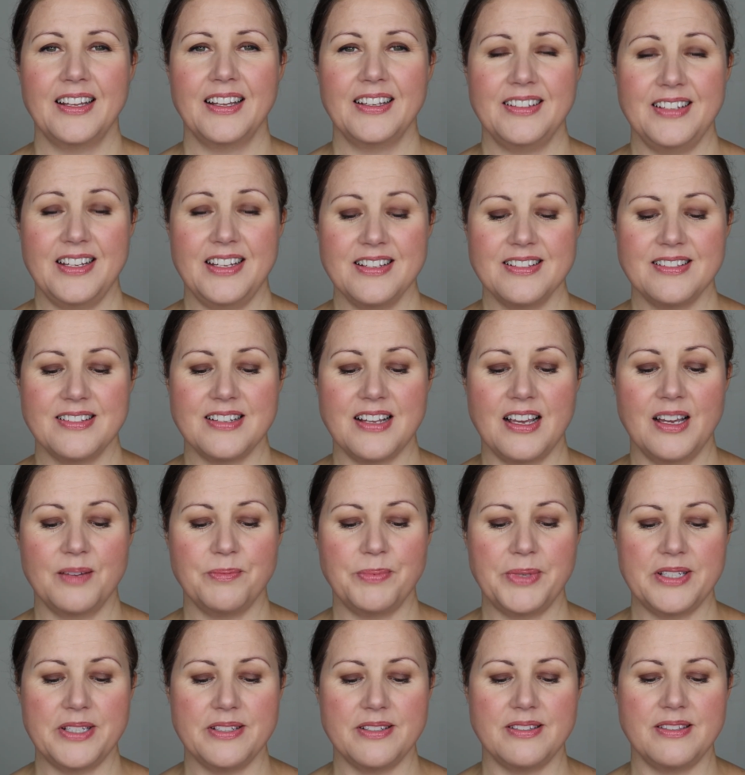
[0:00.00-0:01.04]
Next up
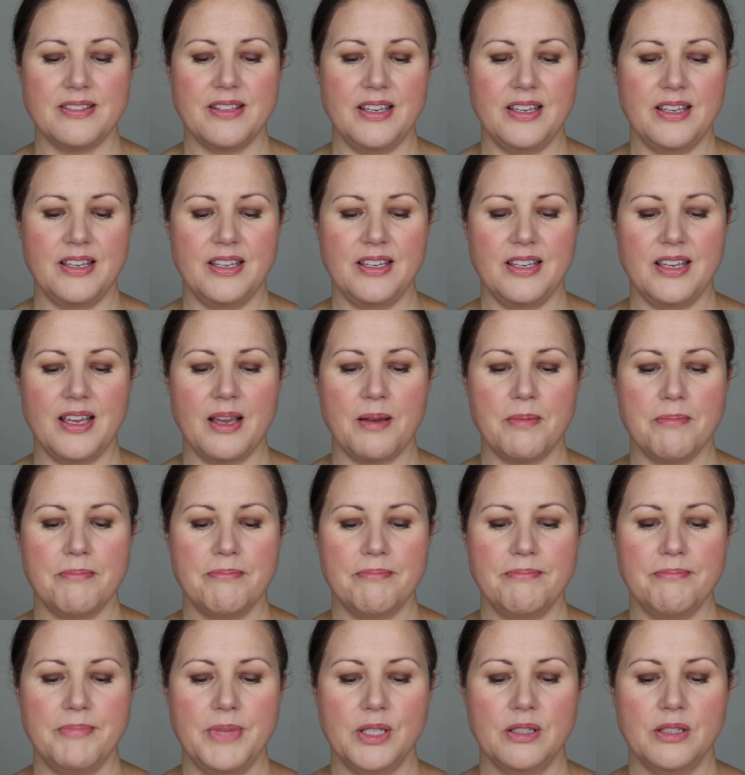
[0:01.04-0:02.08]
is the
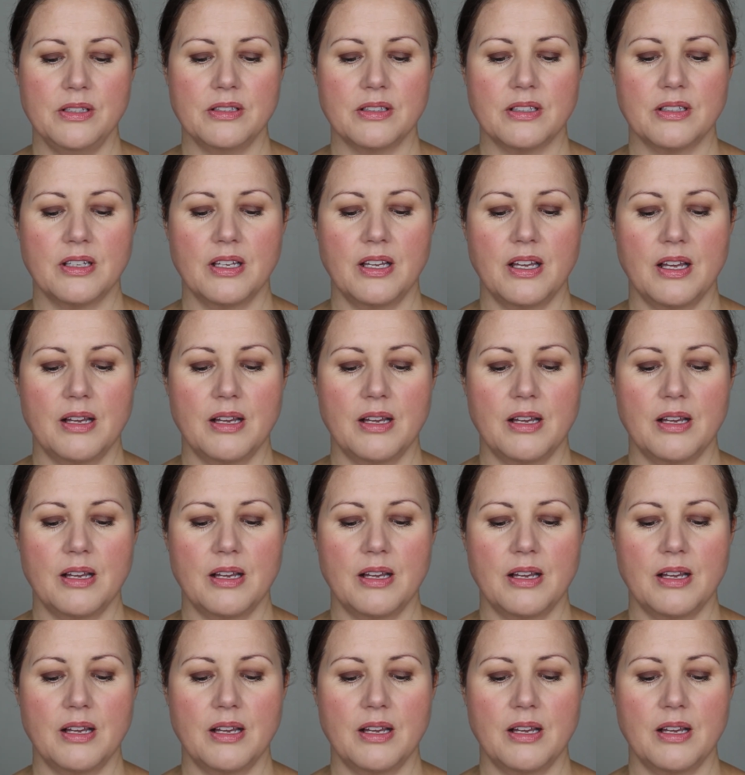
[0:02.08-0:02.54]
Milk